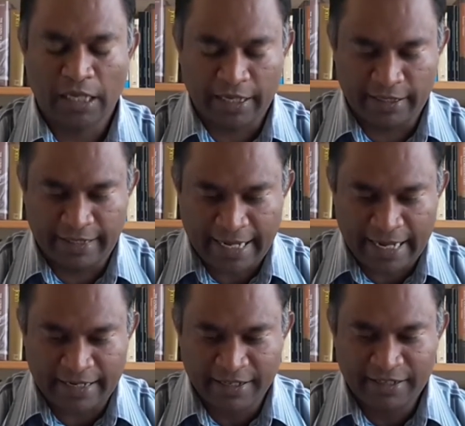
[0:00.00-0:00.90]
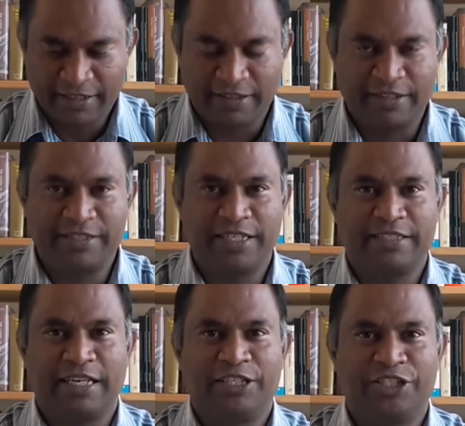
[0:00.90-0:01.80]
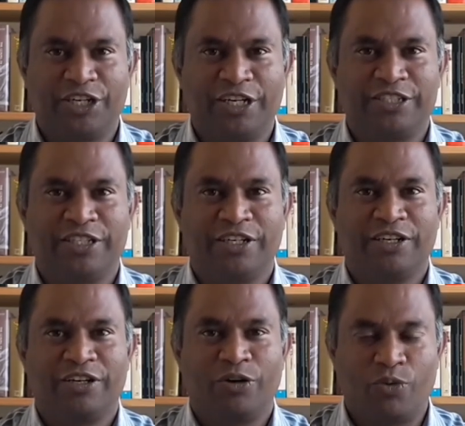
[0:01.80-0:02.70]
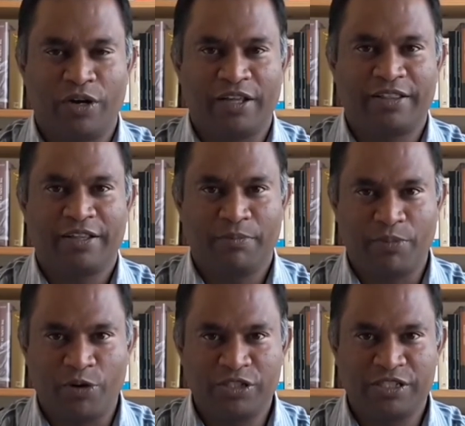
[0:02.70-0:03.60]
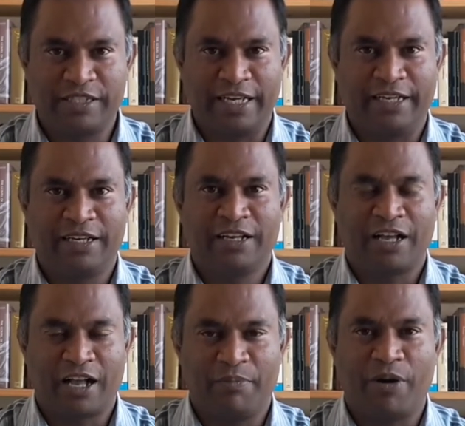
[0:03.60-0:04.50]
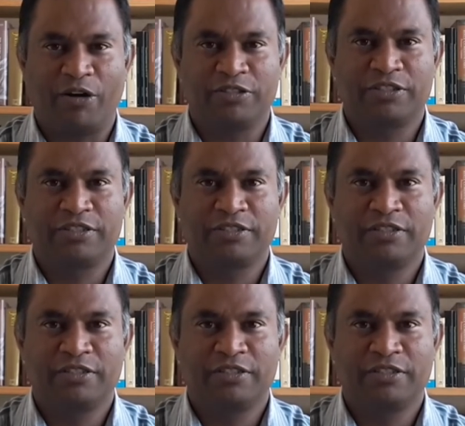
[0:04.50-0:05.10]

Indeed, this is a church worth boasting about.